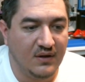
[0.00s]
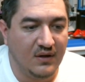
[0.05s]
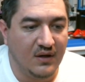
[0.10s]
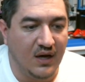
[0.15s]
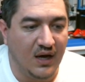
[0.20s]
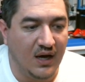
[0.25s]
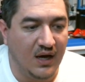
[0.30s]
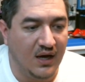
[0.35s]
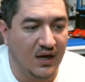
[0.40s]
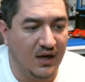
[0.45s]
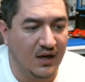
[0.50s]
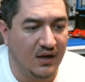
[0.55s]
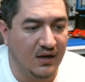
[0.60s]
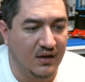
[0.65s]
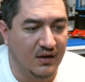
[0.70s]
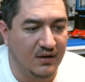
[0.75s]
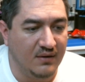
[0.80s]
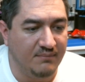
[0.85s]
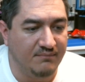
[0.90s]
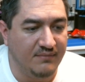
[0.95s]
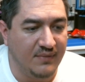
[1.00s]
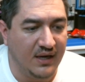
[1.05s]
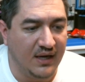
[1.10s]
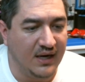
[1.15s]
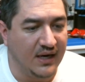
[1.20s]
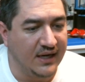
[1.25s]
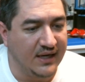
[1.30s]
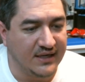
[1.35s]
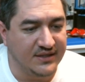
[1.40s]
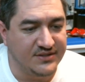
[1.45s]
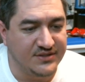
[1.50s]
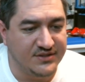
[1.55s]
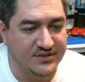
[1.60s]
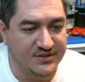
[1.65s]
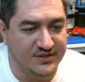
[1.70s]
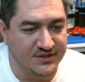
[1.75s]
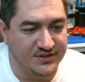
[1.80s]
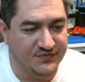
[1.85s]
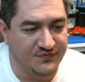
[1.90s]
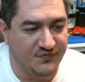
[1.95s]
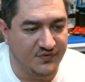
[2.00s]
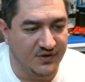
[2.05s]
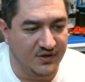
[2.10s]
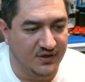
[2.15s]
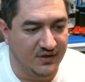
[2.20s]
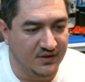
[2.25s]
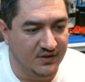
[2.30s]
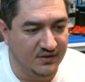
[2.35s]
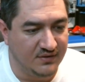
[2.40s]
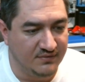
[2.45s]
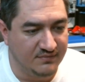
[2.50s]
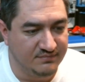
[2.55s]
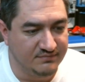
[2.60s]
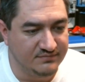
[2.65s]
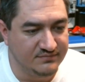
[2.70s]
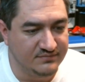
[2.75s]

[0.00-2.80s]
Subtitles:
And I guess just for